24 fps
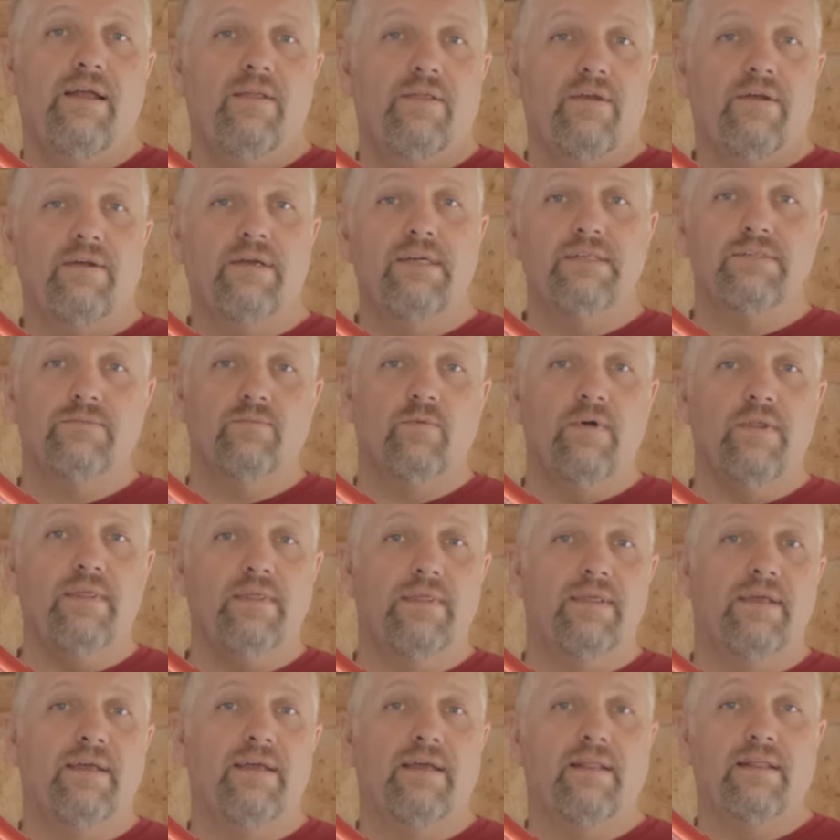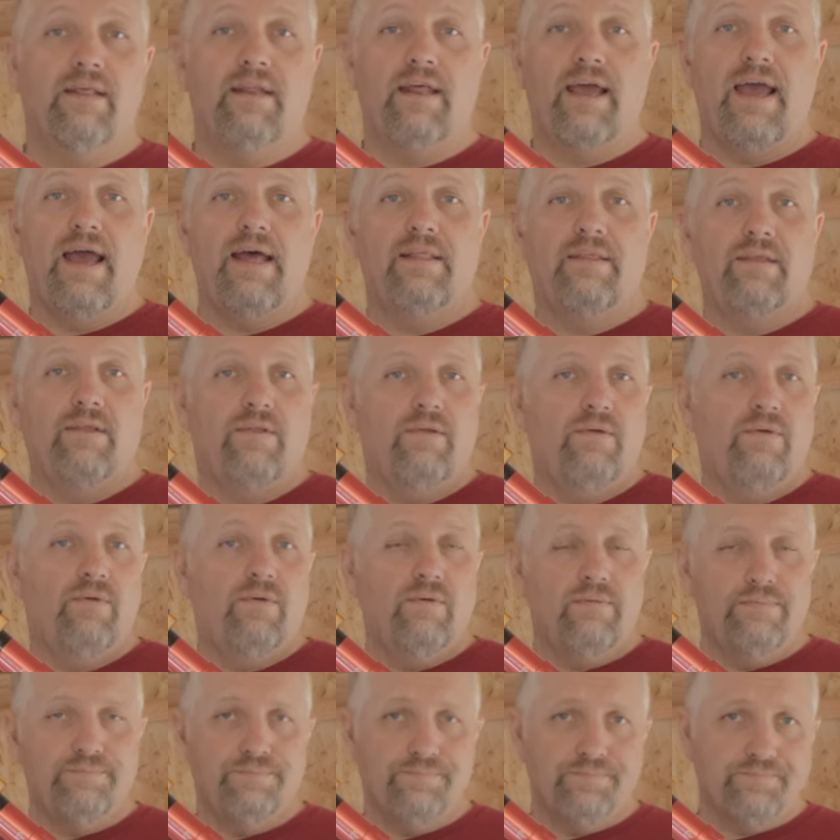There is one thing that I had to
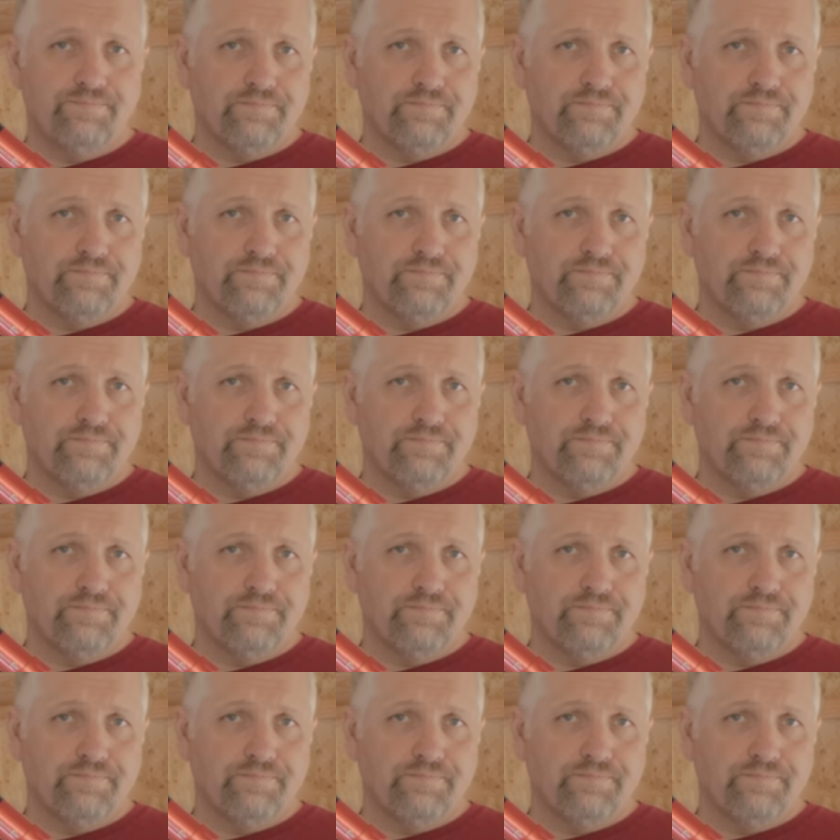do